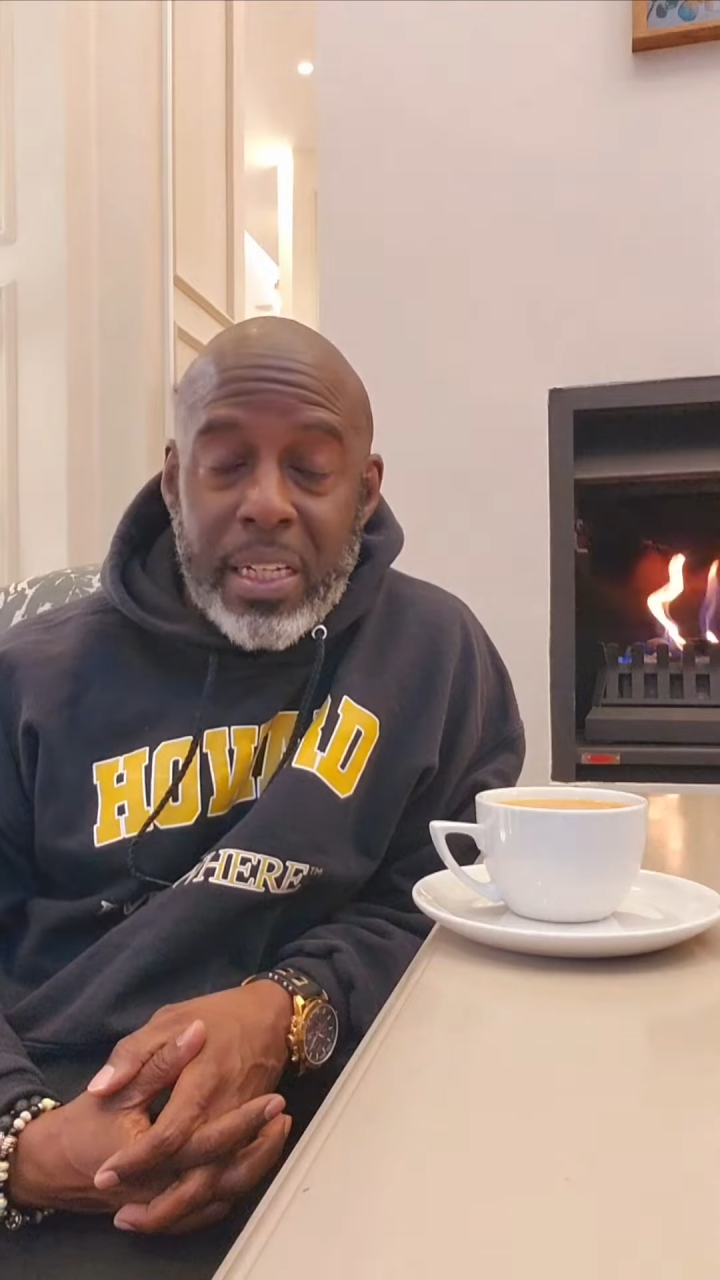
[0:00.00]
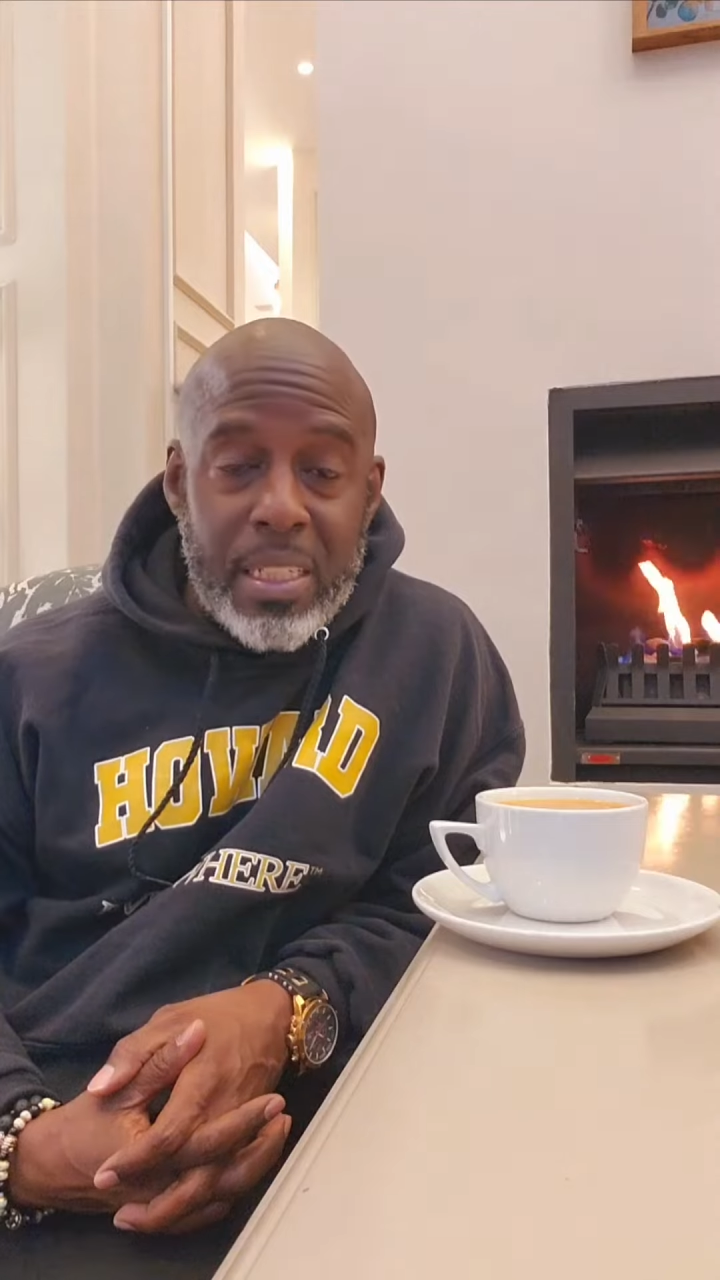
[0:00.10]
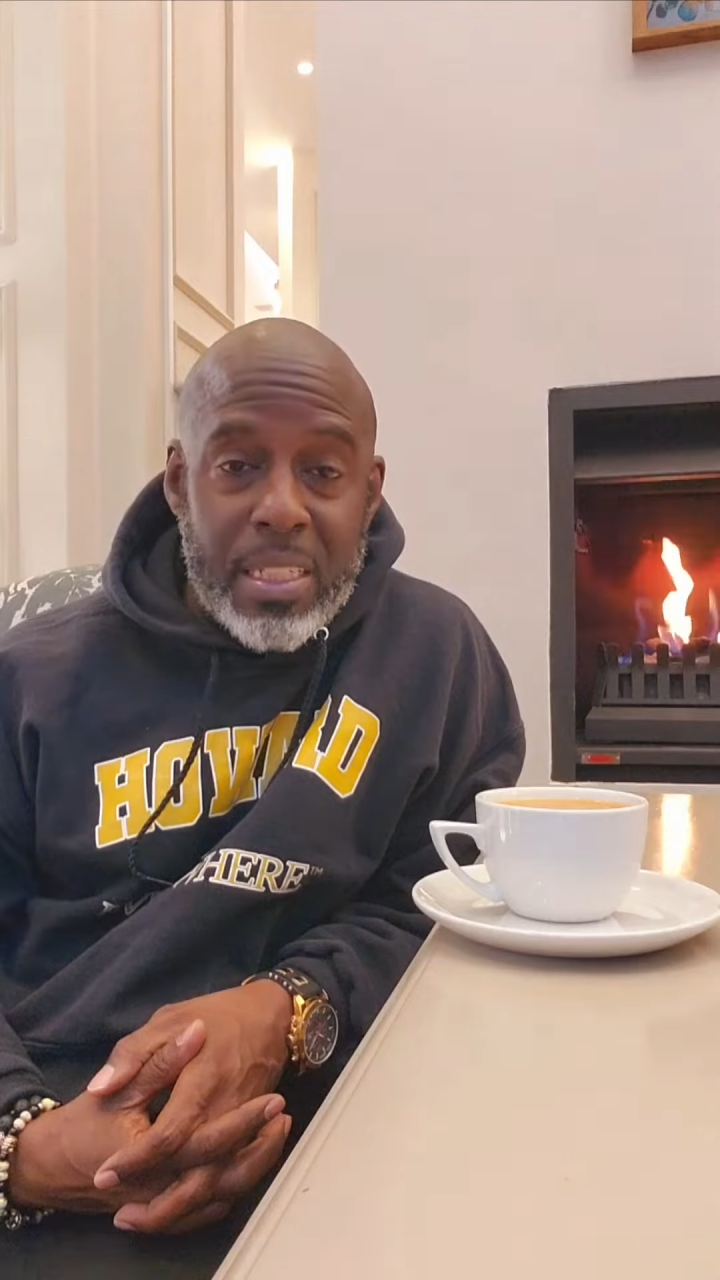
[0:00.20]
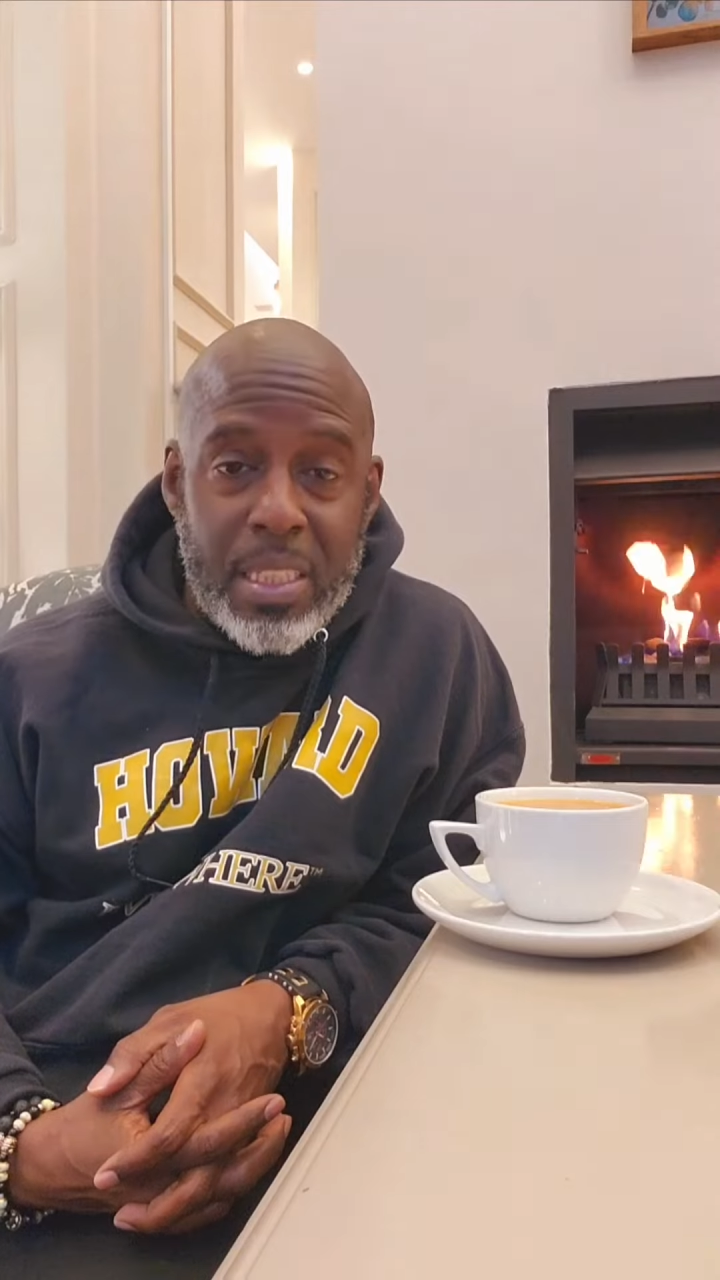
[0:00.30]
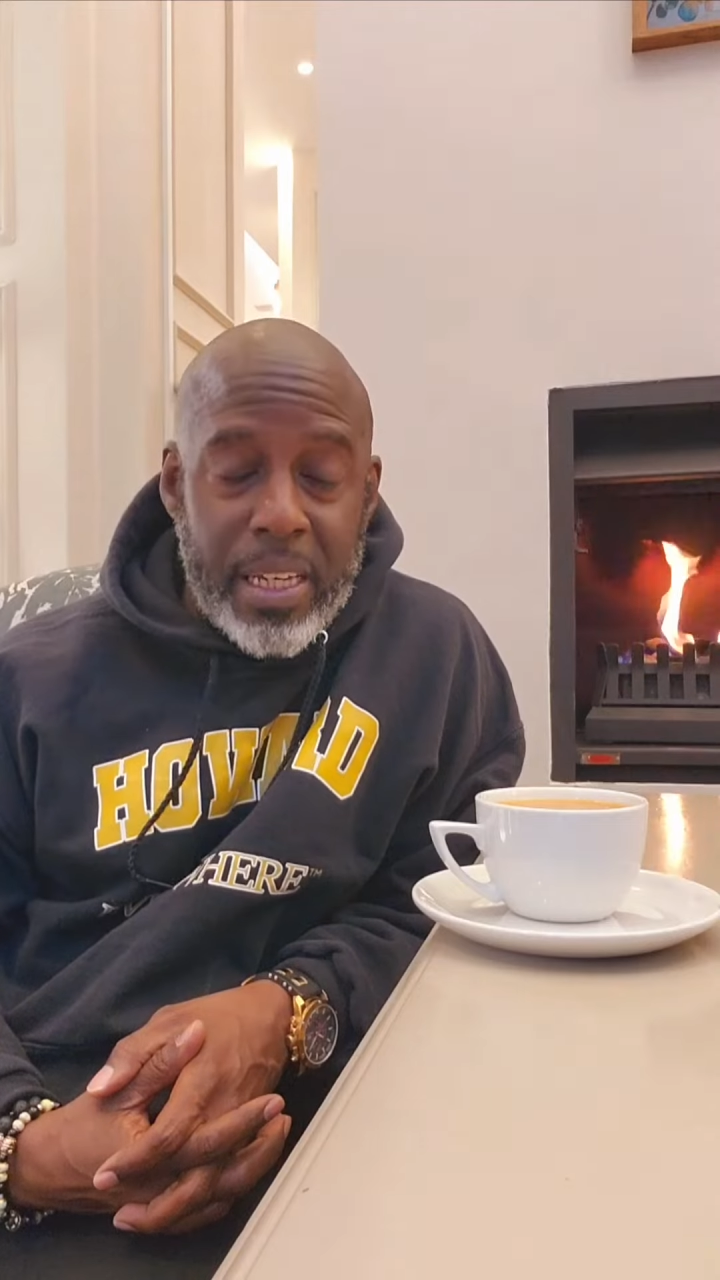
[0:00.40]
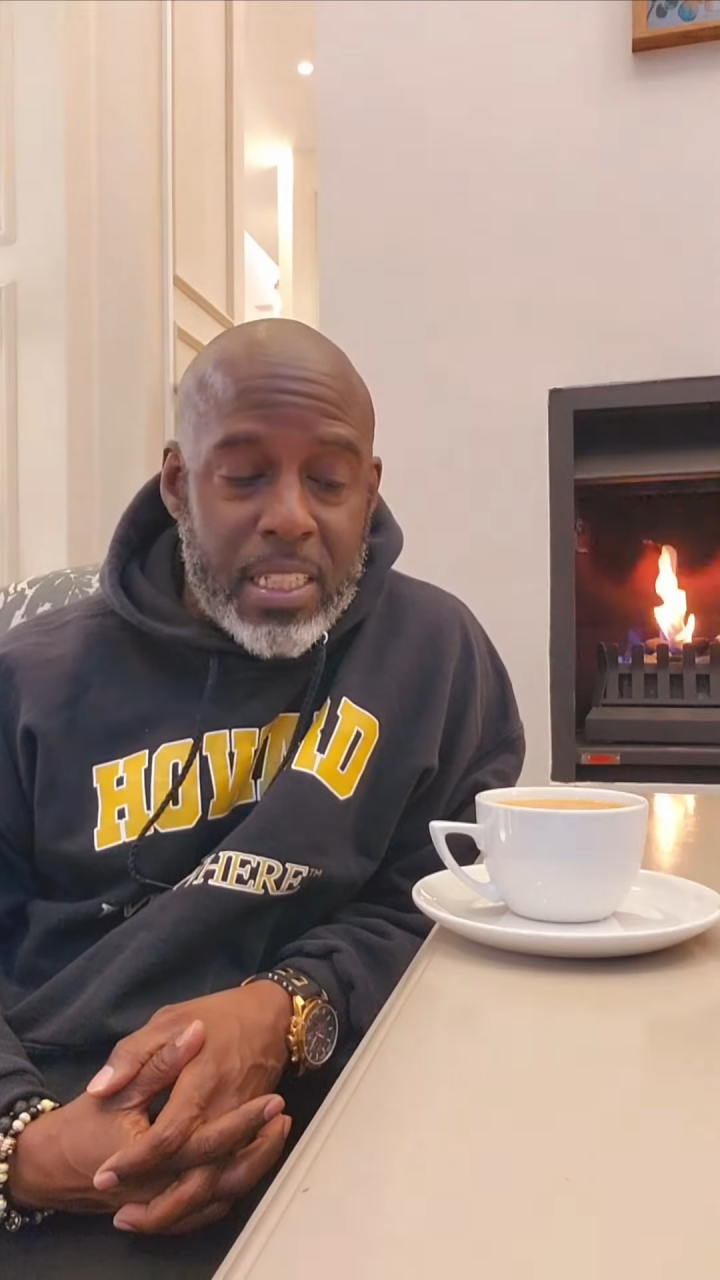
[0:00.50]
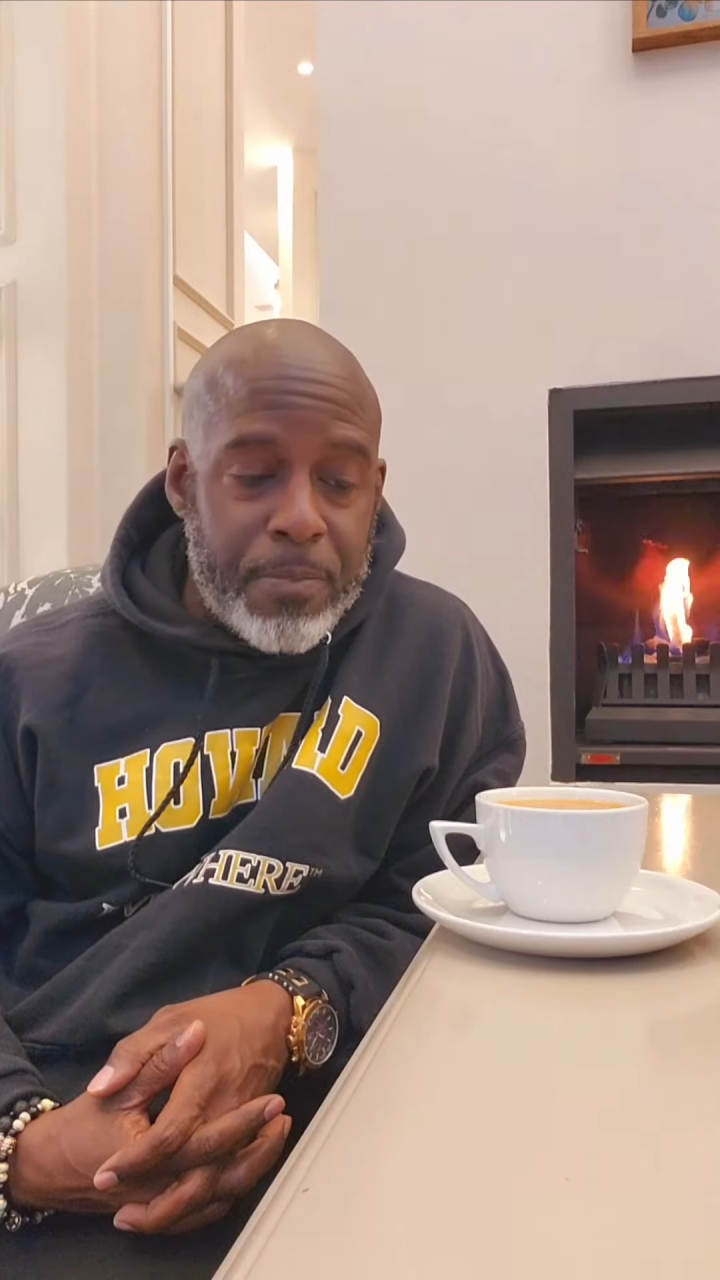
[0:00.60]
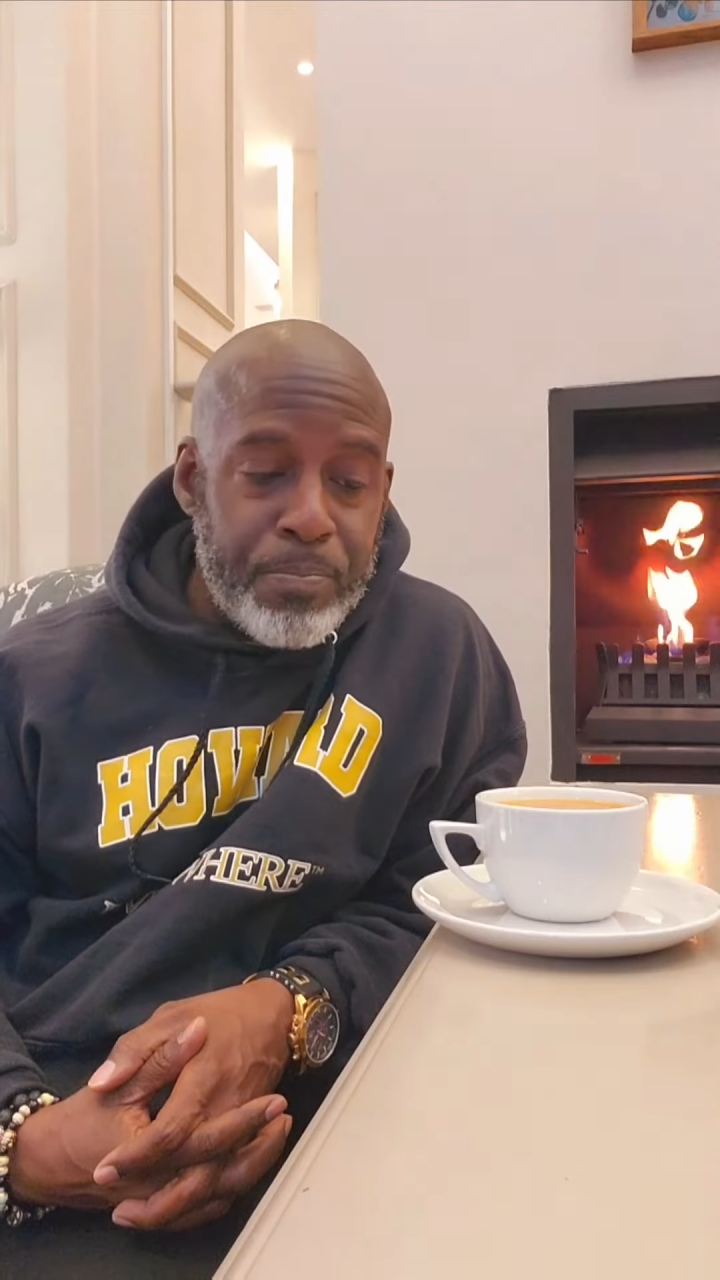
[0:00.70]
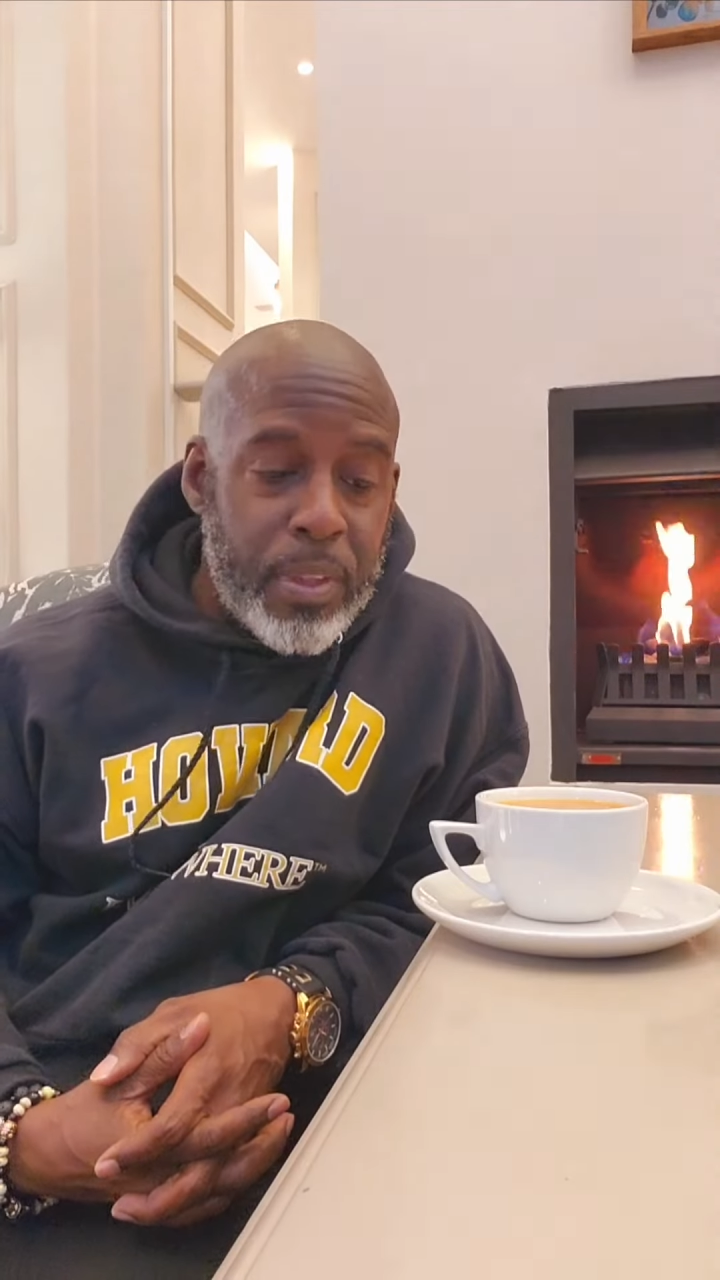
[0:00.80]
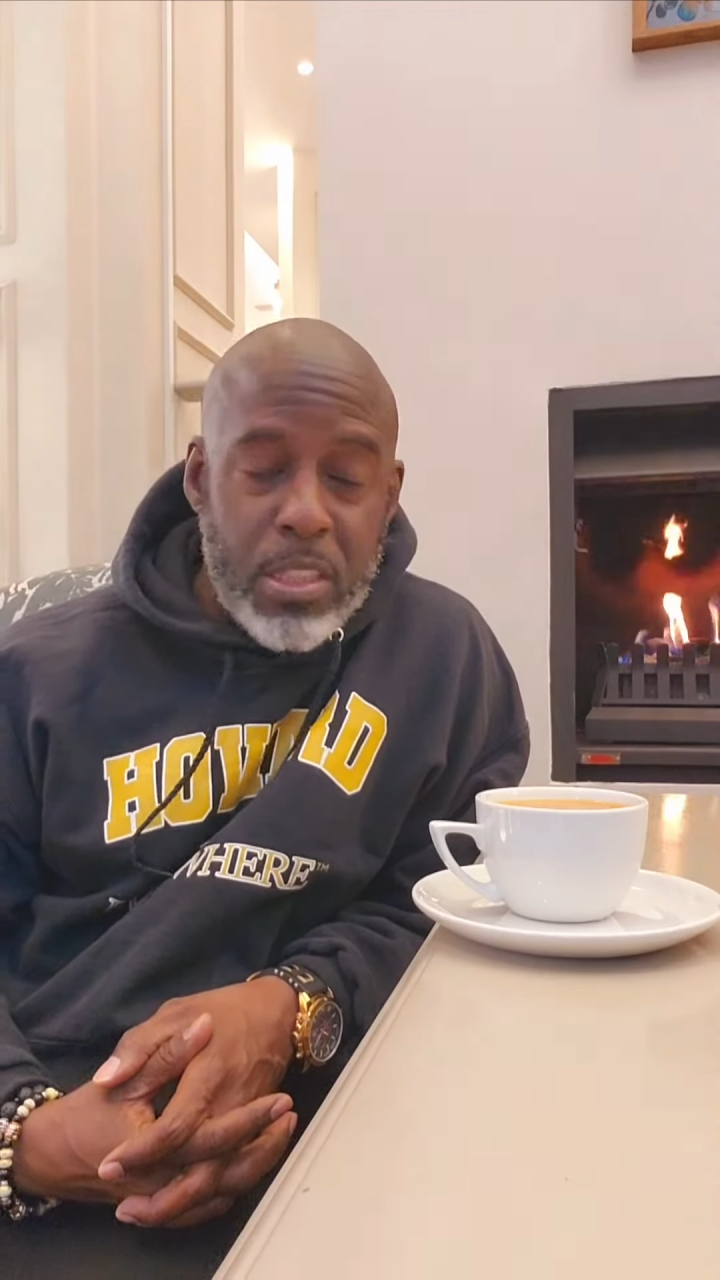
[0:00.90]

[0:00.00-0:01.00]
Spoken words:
in the States.